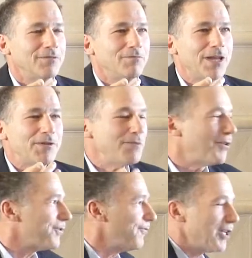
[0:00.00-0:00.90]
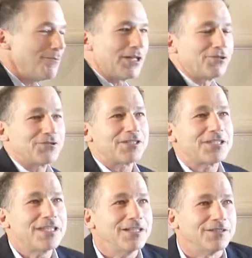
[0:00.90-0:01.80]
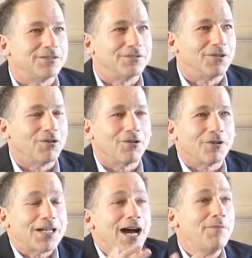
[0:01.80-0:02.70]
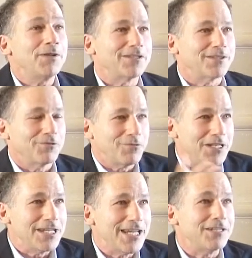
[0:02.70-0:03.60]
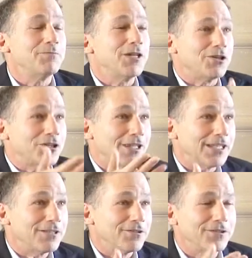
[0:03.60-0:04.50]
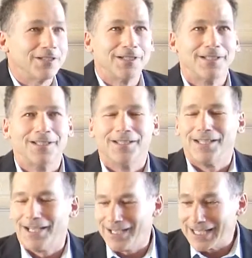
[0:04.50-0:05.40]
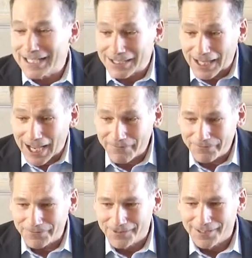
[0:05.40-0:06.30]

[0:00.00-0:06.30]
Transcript: maybe the most fundamental skill or competence that we need to be a good leader uh, in life,